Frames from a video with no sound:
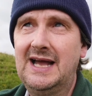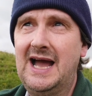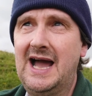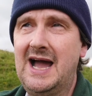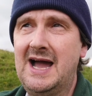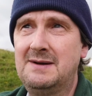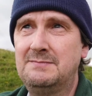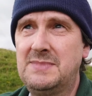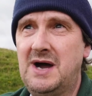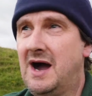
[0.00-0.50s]

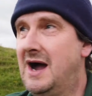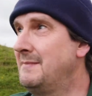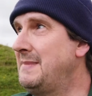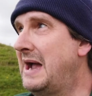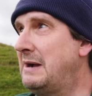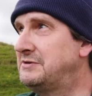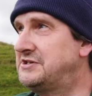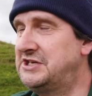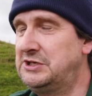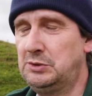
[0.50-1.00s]
I'm
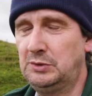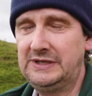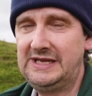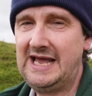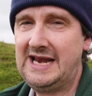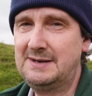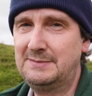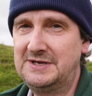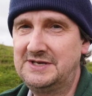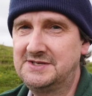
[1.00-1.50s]
out in all
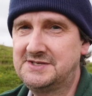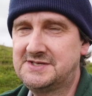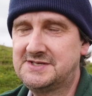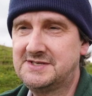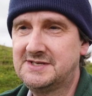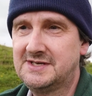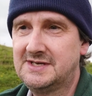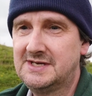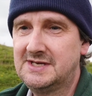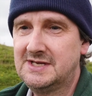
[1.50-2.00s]
the
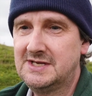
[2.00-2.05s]
elements.